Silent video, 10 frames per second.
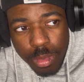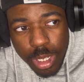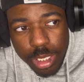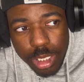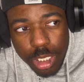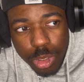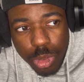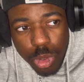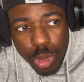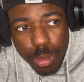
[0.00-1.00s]
He's still
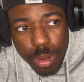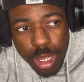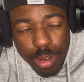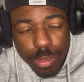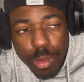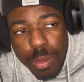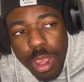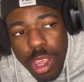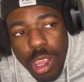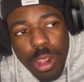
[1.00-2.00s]
going ban for
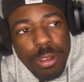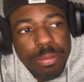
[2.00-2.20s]
ban.